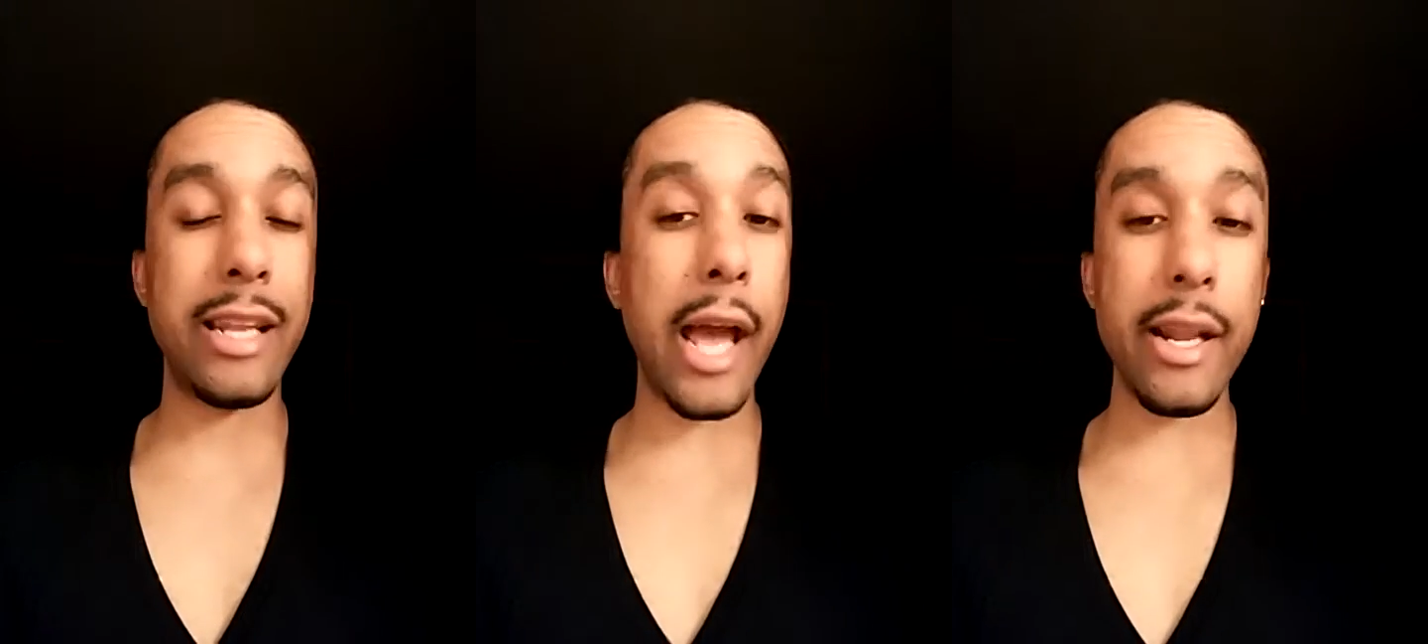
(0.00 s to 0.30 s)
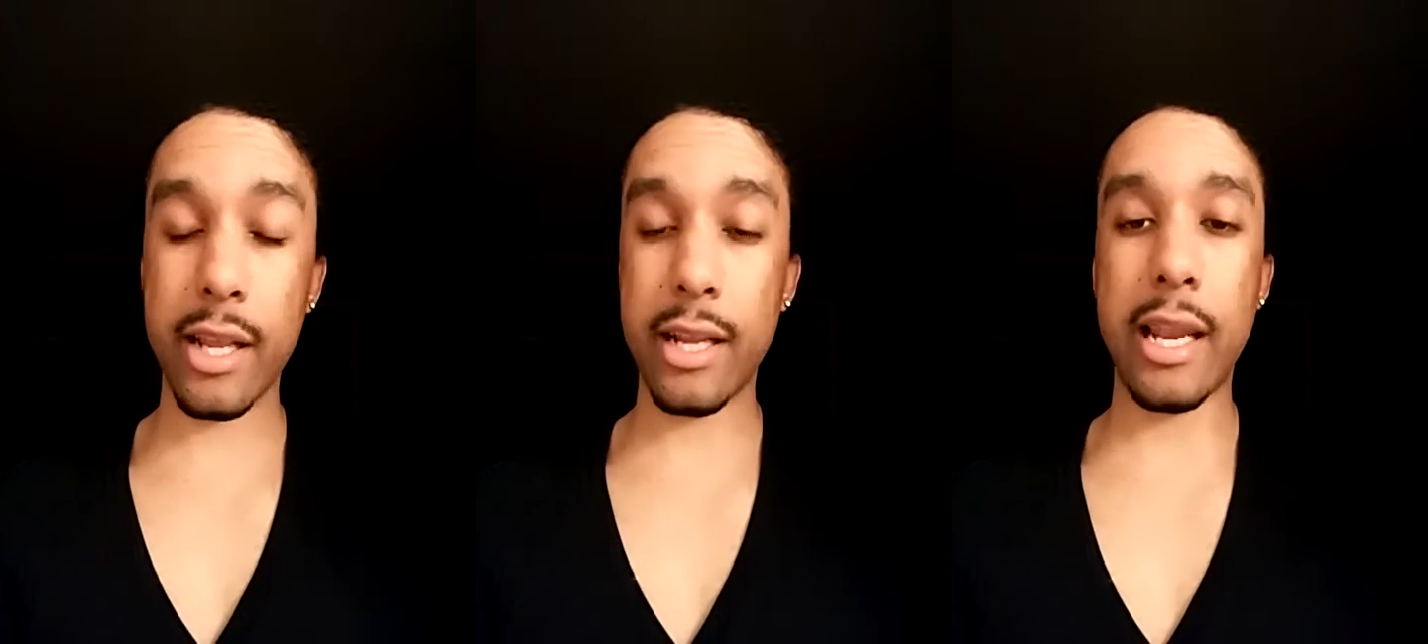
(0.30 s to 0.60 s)

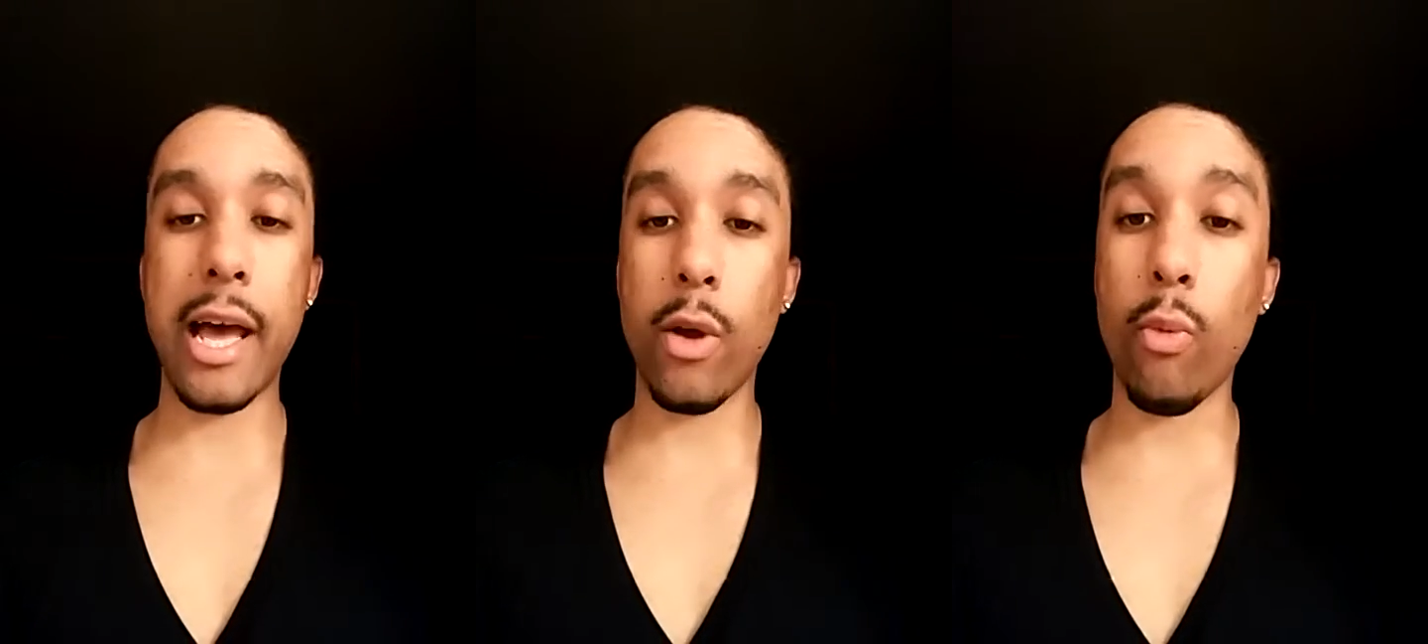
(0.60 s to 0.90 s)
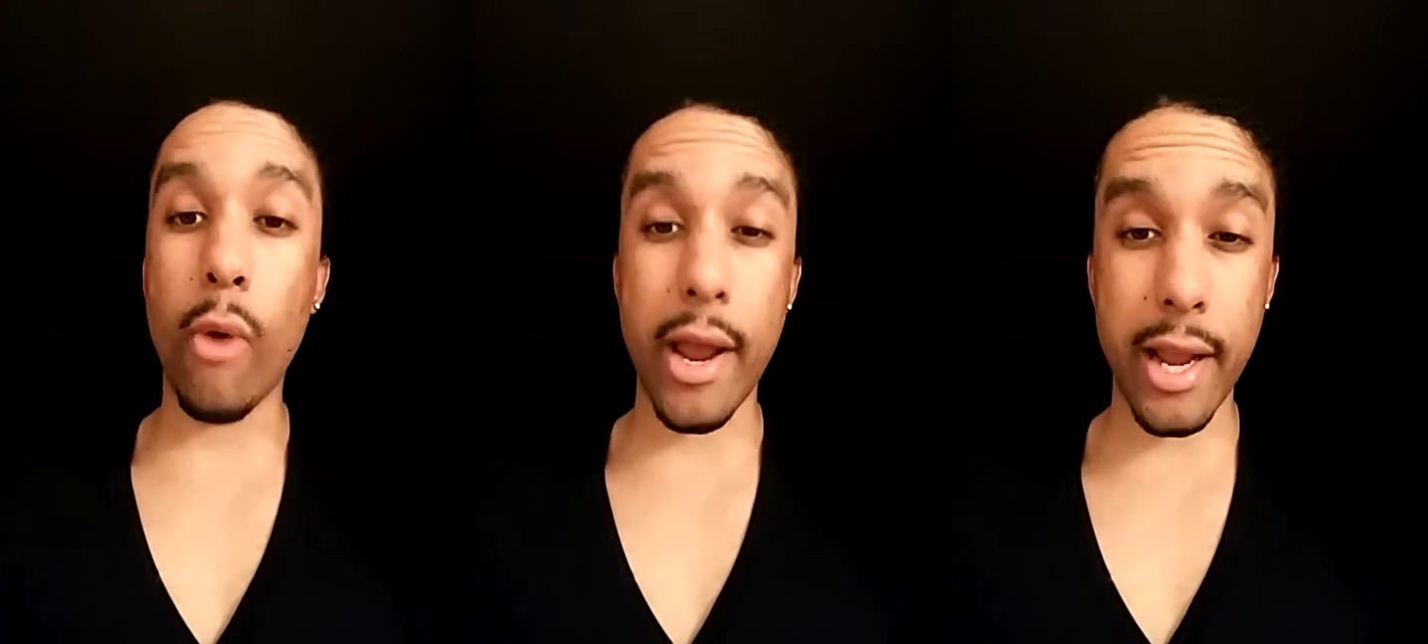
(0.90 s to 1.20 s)
lightning-like
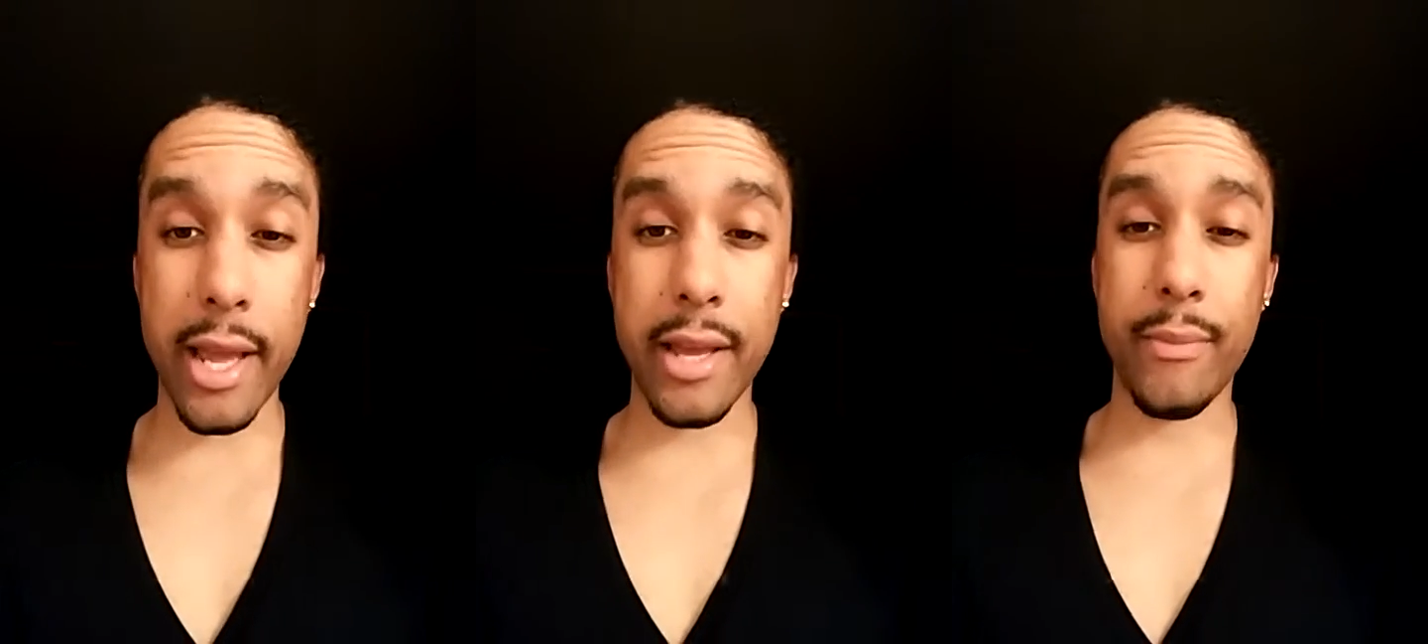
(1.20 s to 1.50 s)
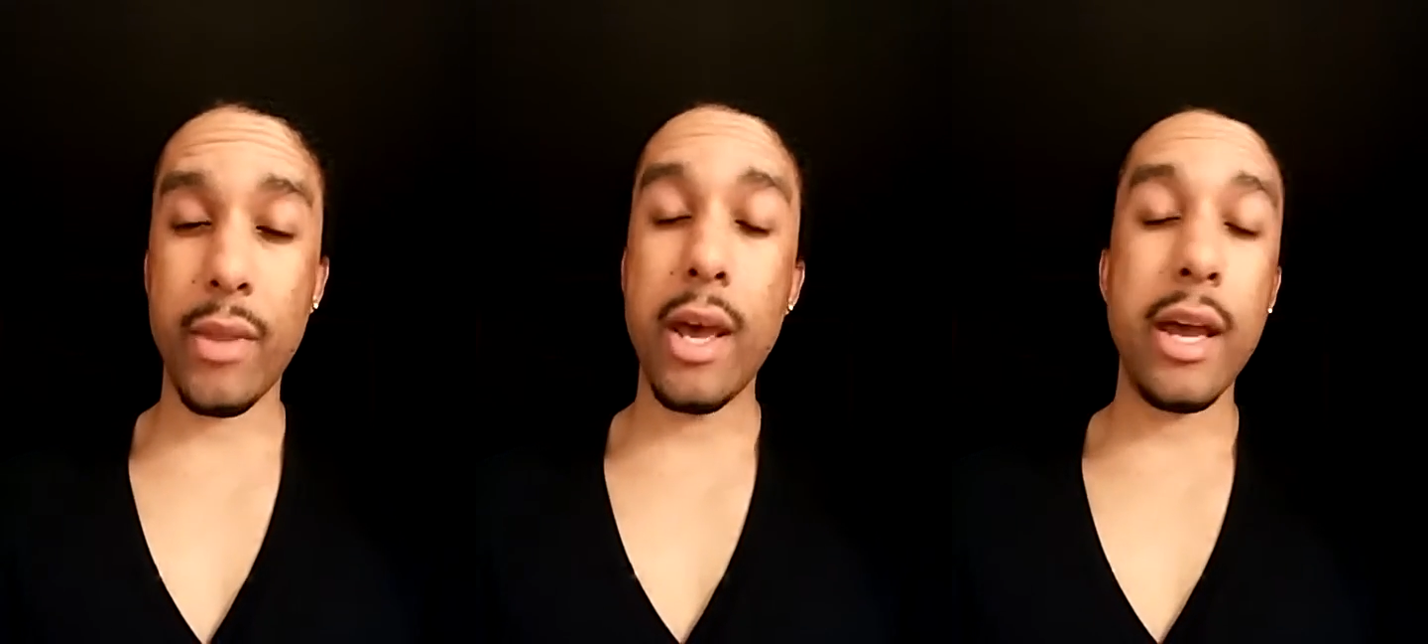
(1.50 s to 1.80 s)
right hand.